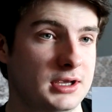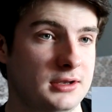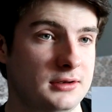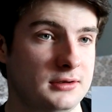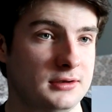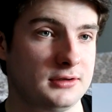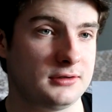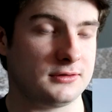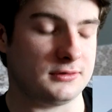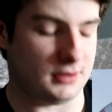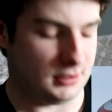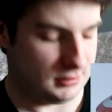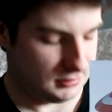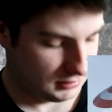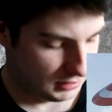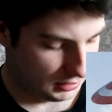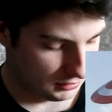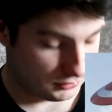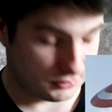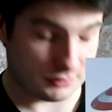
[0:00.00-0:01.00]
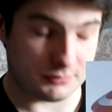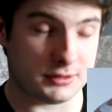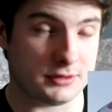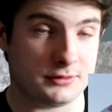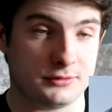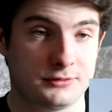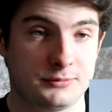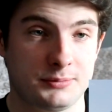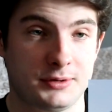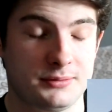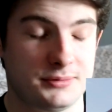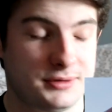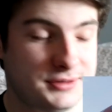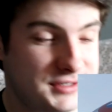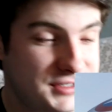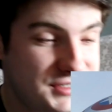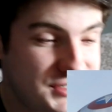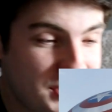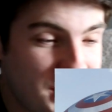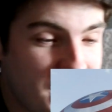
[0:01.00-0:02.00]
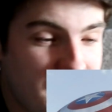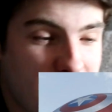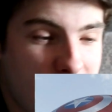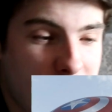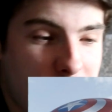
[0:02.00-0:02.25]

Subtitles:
in this. Oh, I've got my Spider-Man t-shirt.